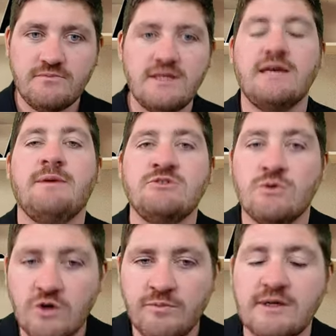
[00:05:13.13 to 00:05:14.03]
It means we
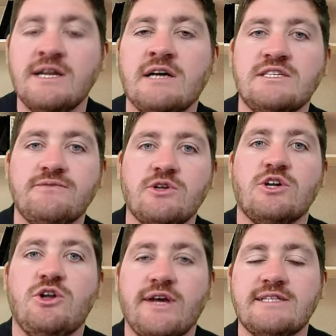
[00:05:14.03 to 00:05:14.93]
will probably now see
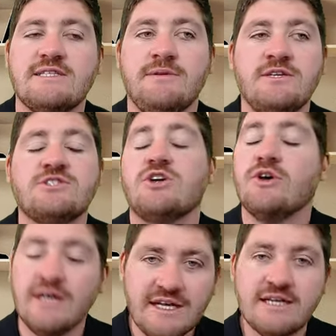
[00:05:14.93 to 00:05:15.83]
Vilko Lowe get some minutes.
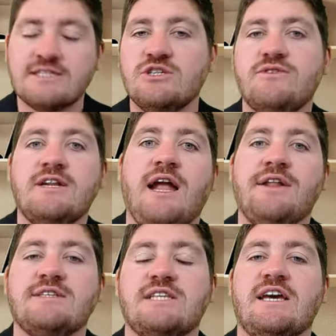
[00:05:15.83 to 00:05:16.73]
So silver
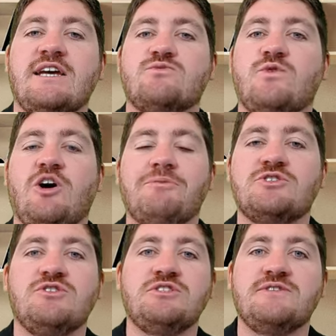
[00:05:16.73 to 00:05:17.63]
linings there as well.
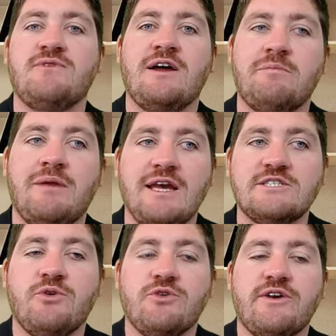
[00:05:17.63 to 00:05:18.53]
Opportunity for other players
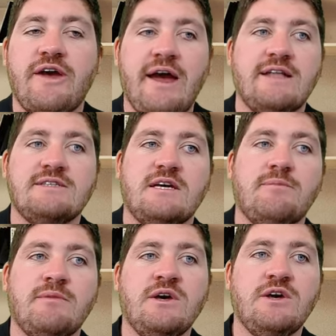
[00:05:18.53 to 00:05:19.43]
to put their hands
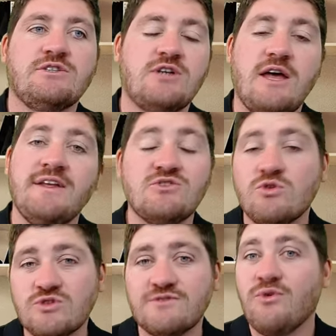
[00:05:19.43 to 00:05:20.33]
up. So I think it's
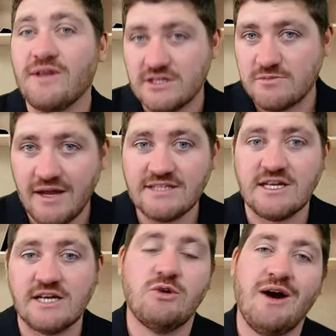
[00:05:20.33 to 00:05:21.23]
all sort of falling into place,
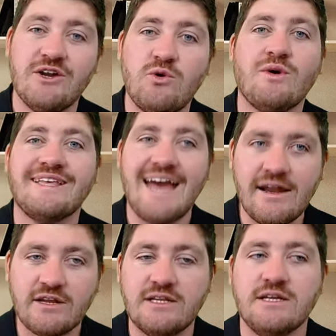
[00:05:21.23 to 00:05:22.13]
actually, quite
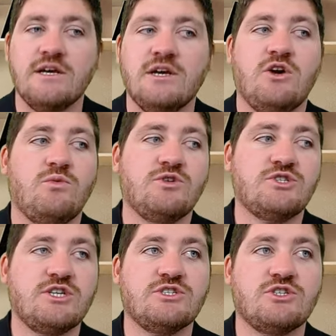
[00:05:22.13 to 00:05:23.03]
organically,
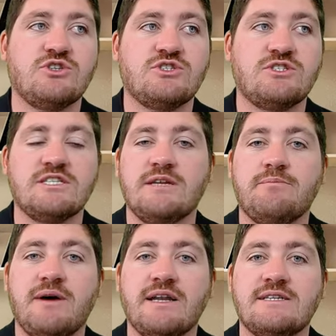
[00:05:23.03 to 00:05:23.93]
which is good to see.
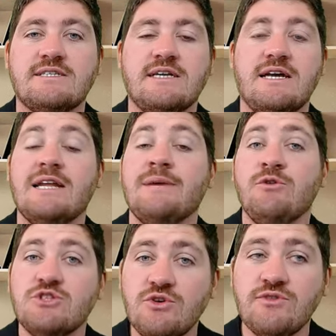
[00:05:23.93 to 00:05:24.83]
But let me know
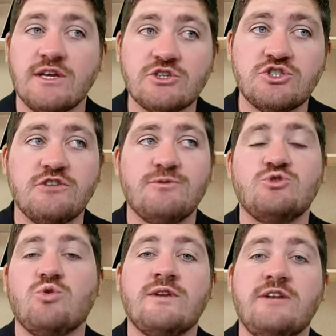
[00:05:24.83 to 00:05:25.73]
what you think. Should have been
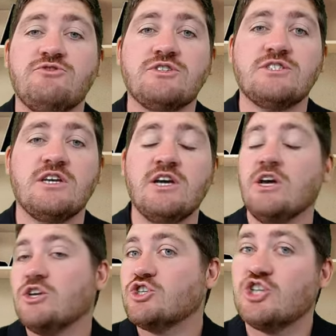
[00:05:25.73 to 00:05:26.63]
Jordan Hendricks, sir?
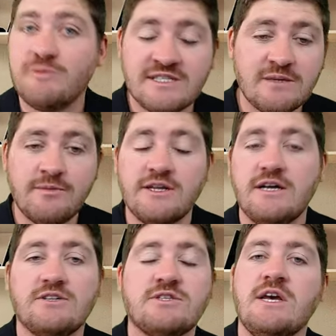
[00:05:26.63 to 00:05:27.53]
Should have been somebody
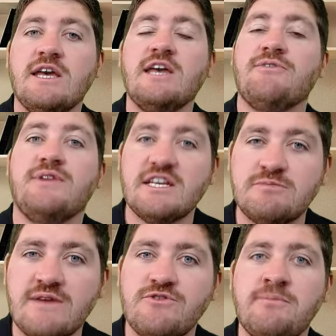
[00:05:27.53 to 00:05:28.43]
else? If he does
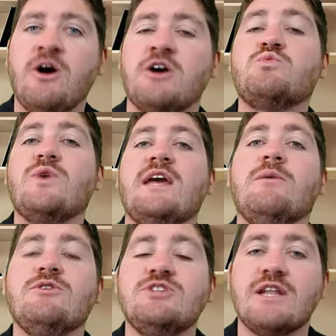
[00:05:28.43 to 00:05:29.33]
play for the Box, where
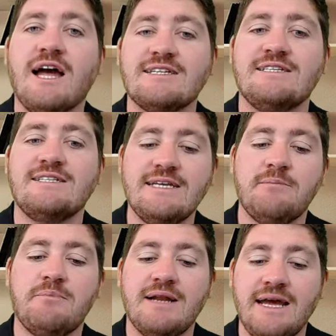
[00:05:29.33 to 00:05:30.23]
would you like to see
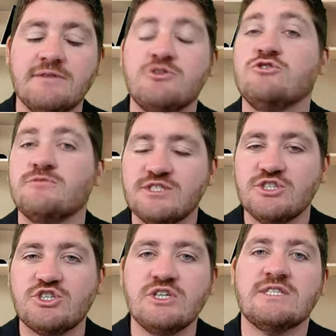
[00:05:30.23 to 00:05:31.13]
him play in terms of
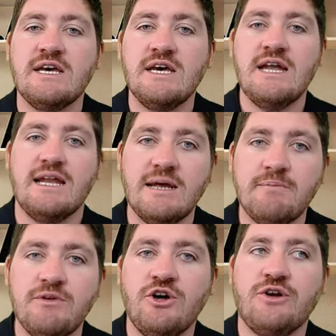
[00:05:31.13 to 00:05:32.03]
positions?
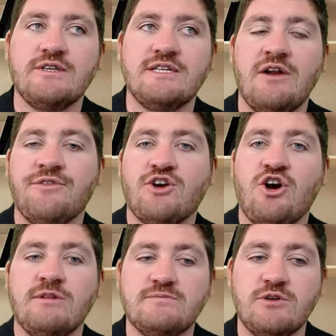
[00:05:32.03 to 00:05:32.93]
Let me know down in the
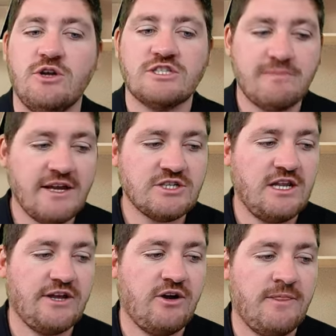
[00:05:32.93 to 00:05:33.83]
comments below. Smash the
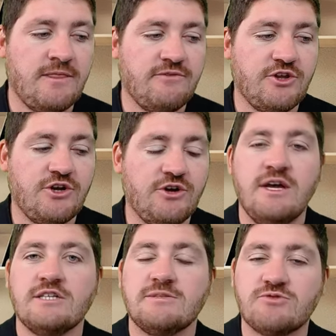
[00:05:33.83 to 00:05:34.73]
like on the video.
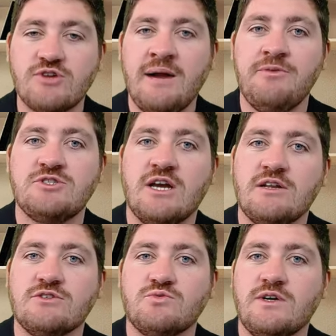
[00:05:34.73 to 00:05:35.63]
Subscribe to the
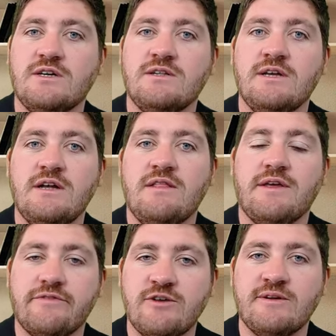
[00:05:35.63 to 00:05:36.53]
channel as well.
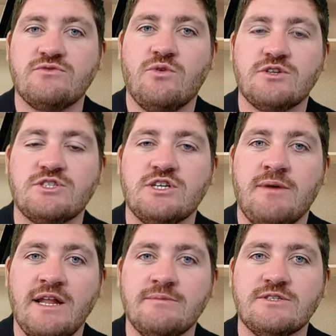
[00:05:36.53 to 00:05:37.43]
Thank you very much for watching.
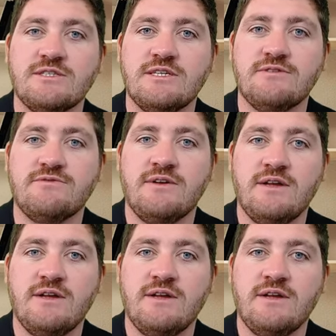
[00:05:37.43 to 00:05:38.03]
My name is Steve.